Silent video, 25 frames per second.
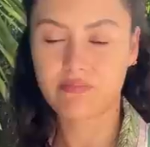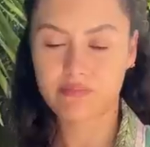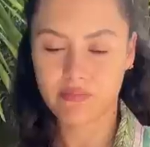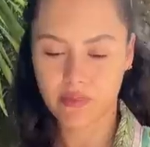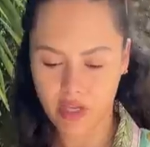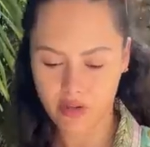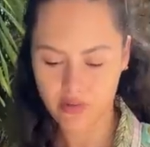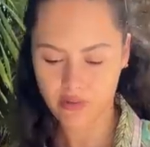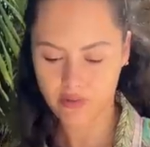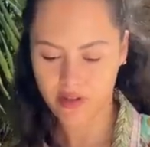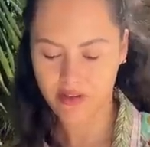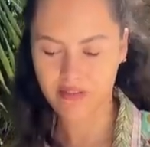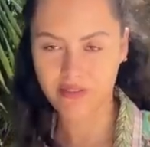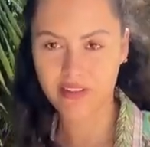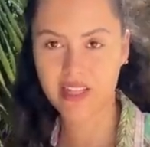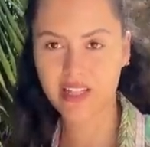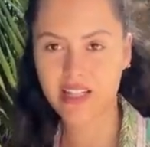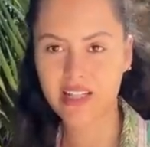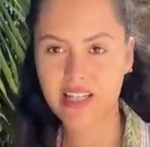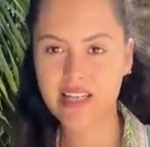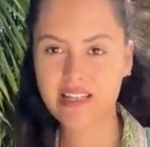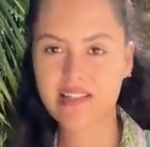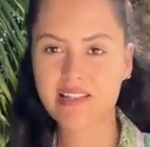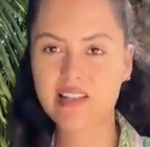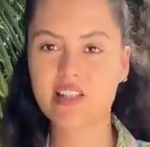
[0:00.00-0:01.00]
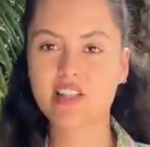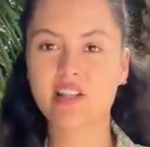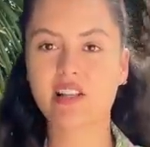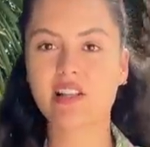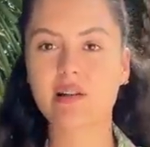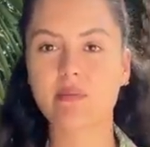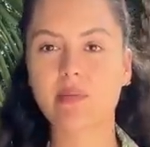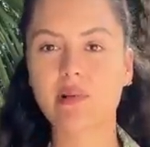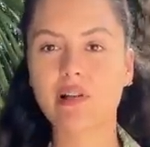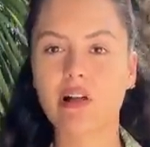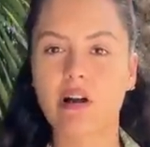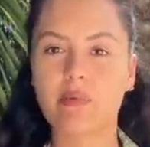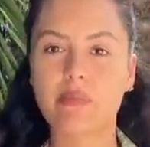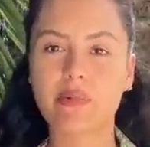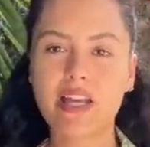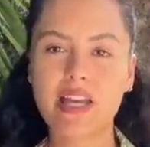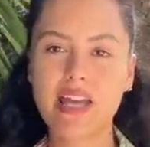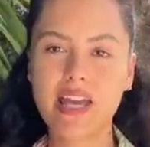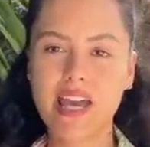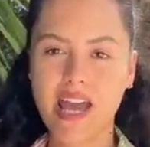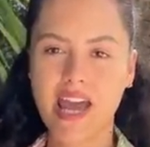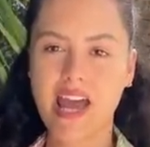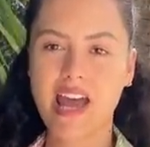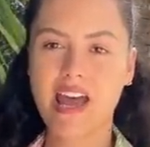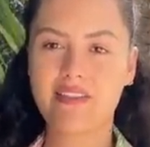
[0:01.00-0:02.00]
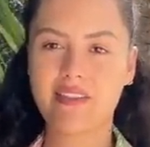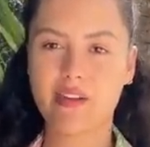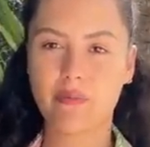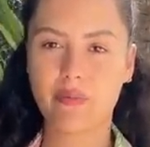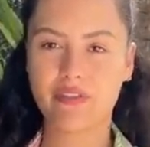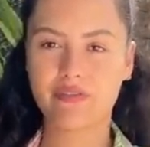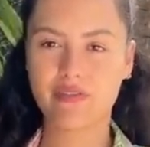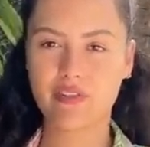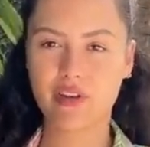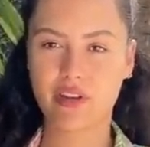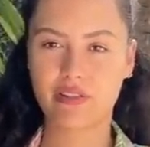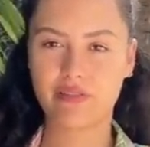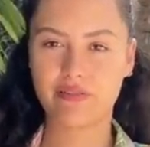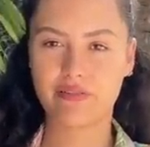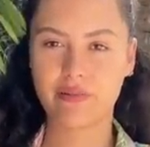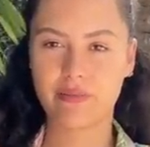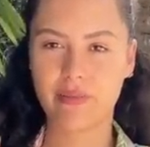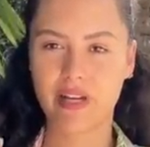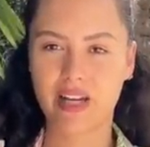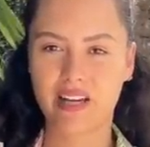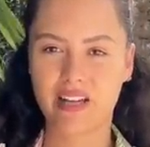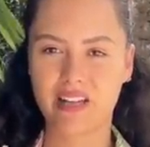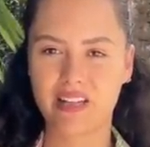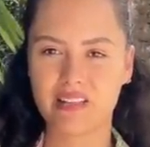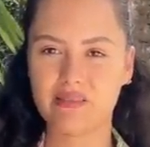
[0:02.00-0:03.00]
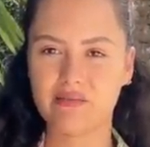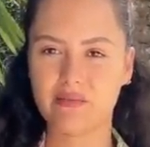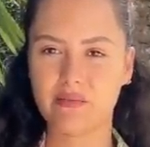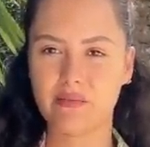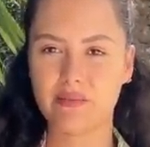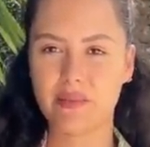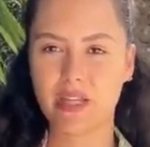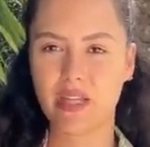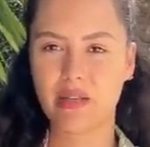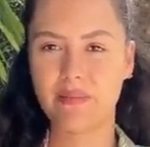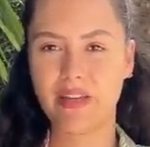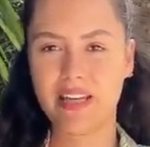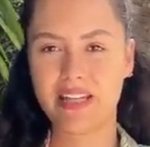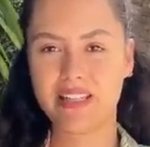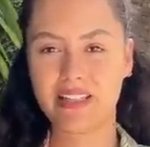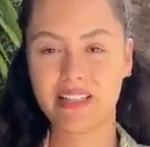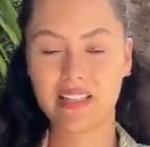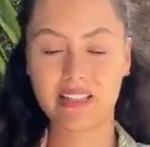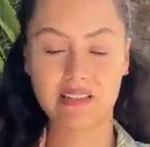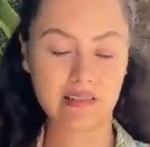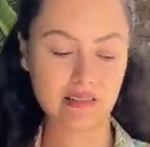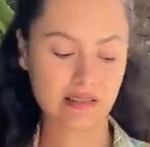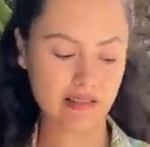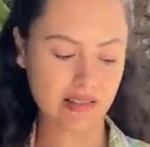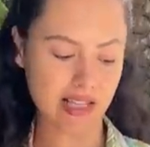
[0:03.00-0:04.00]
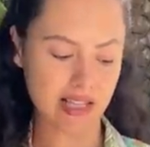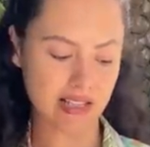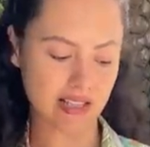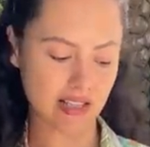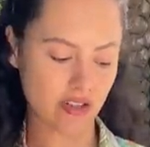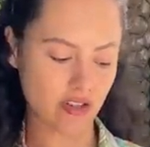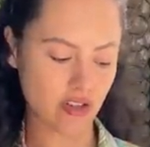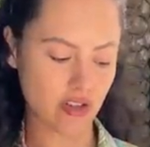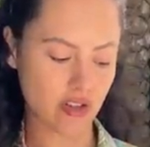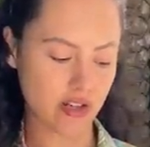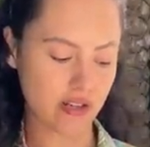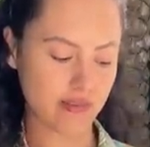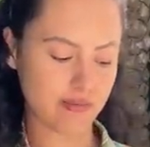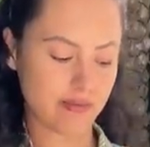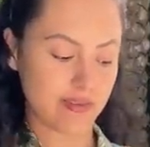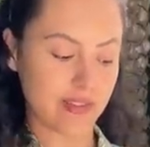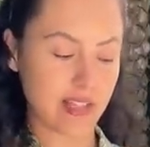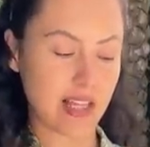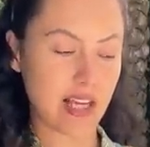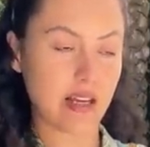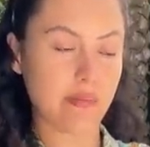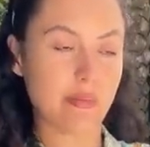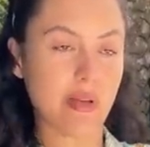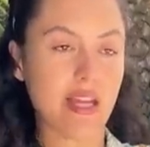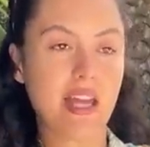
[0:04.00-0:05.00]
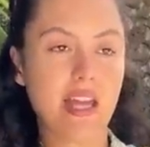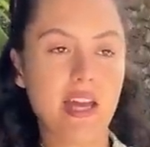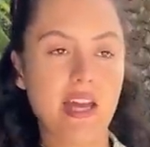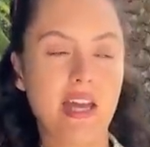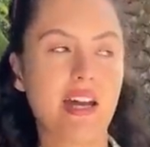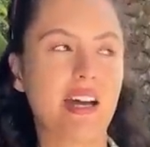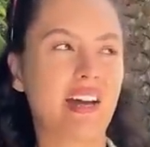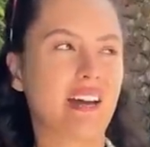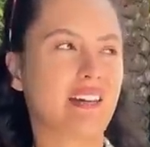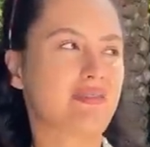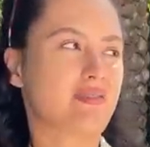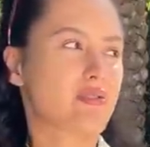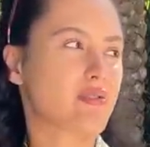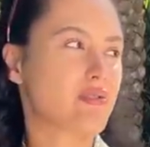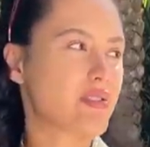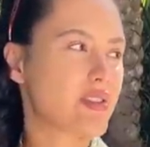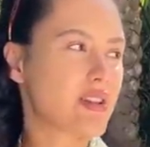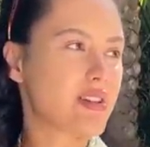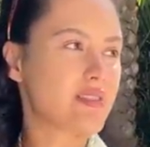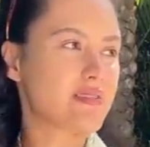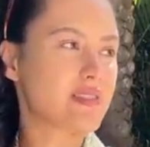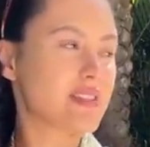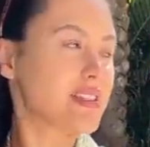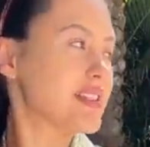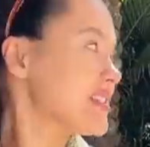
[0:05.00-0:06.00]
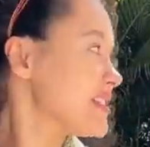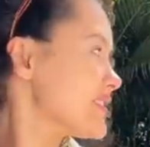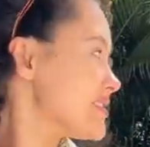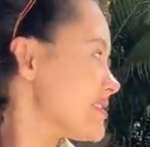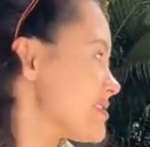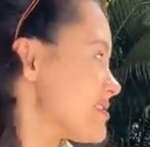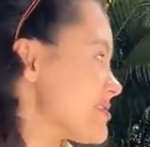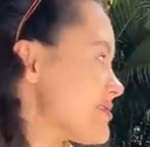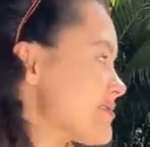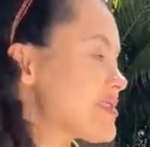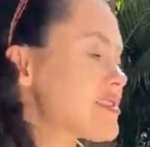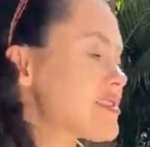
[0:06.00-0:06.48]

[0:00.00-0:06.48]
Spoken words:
Goes with everything, easy to click lock. And then we've gone for my mermaid little classic Chanel flap. After all those years of